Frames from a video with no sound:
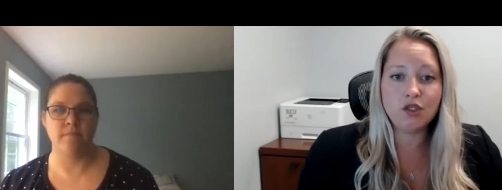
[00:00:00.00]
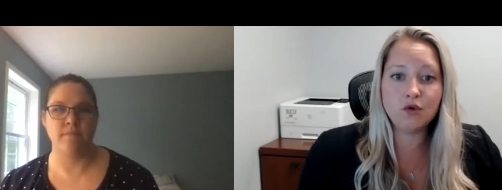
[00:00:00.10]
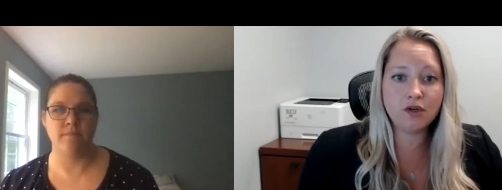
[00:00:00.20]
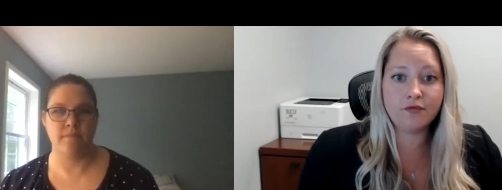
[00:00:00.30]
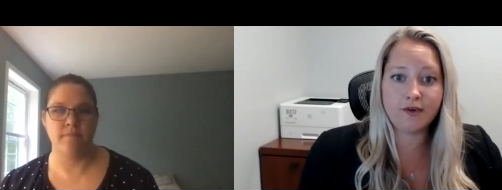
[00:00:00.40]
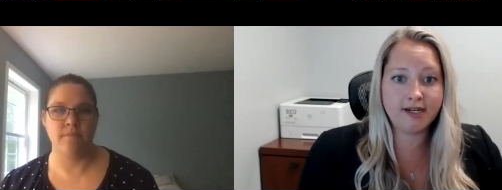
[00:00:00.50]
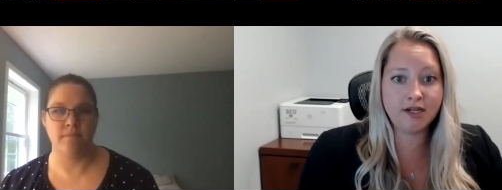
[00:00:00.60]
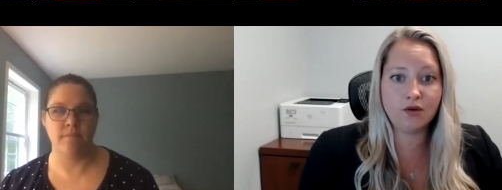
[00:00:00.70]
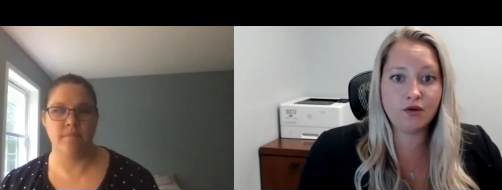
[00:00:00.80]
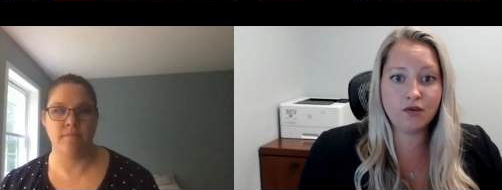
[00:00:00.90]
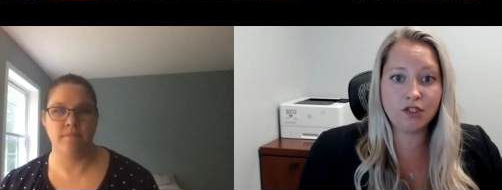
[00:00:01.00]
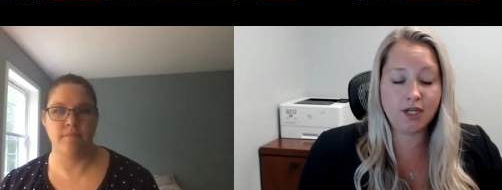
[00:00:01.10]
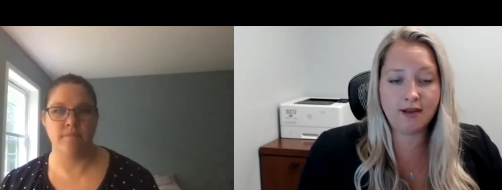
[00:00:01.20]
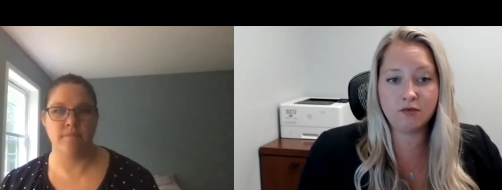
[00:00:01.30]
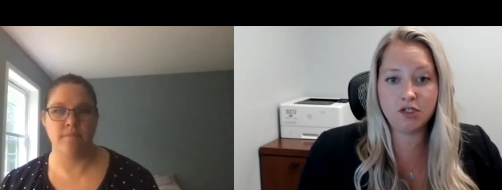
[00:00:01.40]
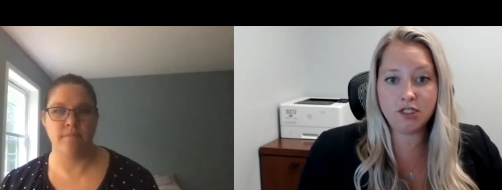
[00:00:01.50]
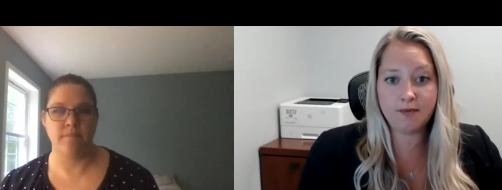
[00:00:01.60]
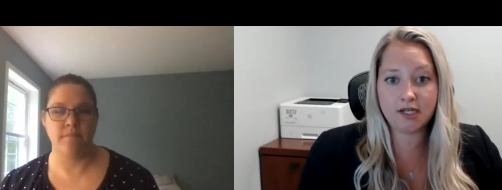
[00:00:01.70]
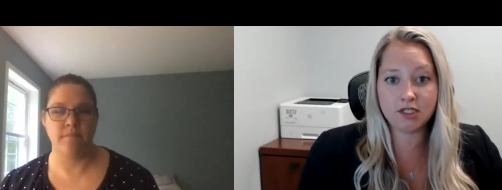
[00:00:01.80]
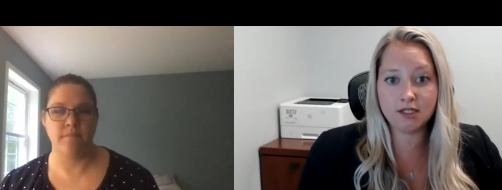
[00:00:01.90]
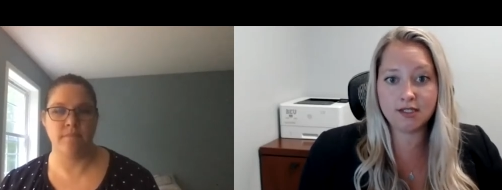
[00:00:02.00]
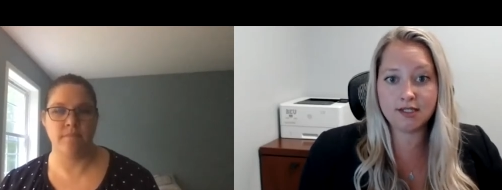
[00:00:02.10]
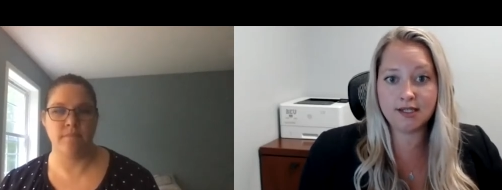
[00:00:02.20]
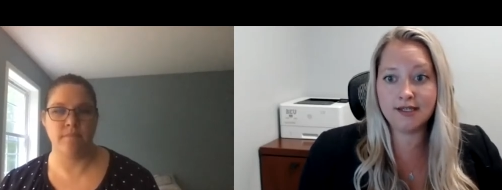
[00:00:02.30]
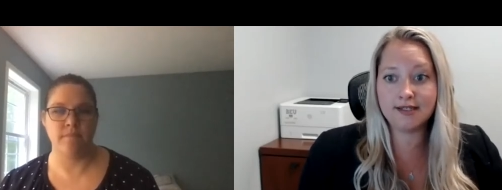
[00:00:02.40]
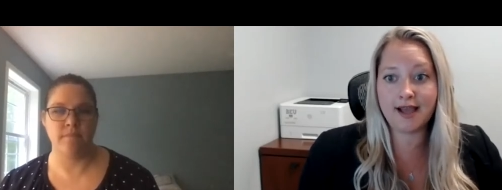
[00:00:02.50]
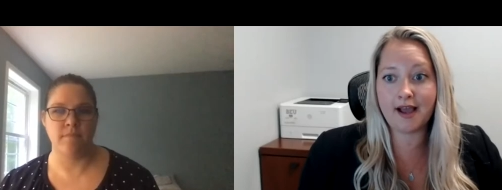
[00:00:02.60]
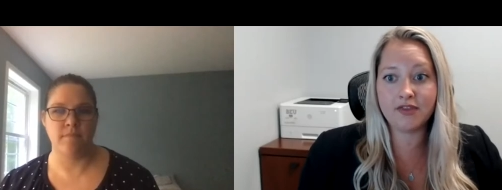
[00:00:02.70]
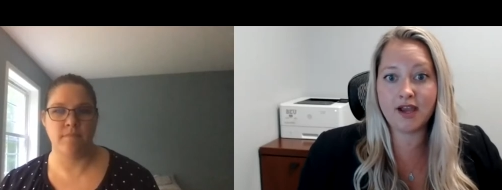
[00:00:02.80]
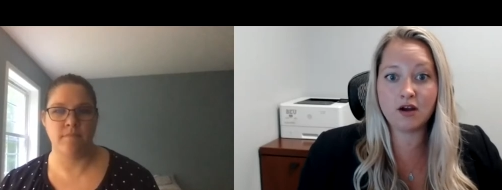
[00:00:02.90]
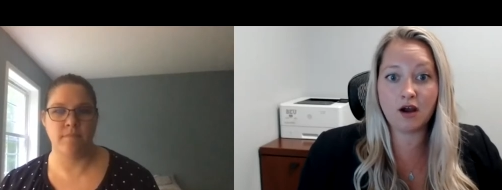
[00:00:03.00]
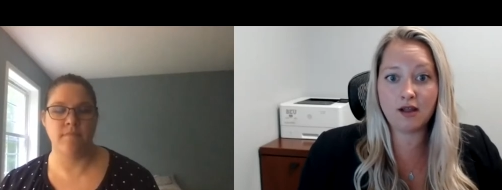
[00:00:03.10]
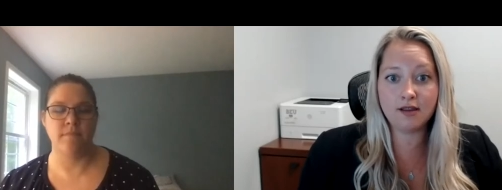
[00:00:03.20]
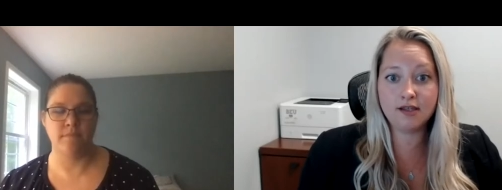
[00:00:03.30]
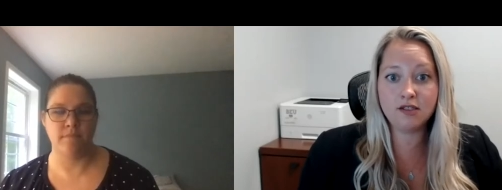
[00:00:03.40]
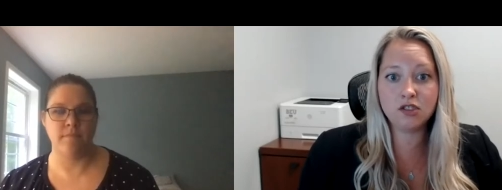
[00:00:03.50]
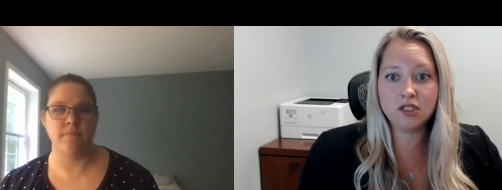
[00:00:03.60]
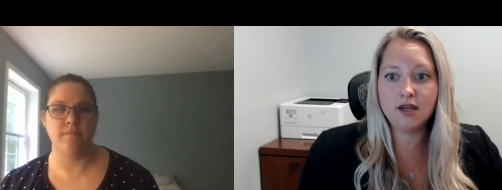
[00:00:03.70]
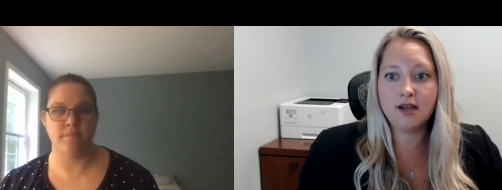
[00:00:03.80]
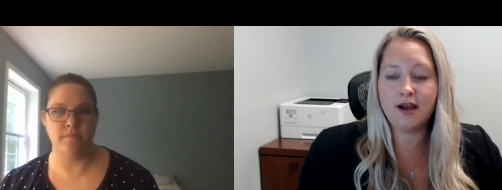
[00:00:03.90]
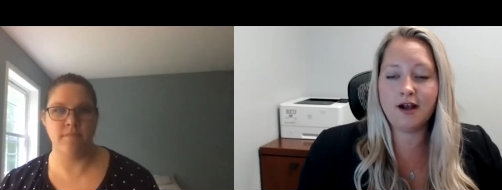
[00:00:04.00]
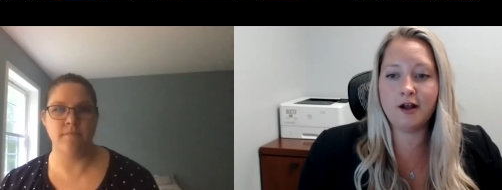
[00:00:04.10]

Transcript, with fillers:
Speaker 1: you can find out who the JMG specialist is at that college. Mm-hmm.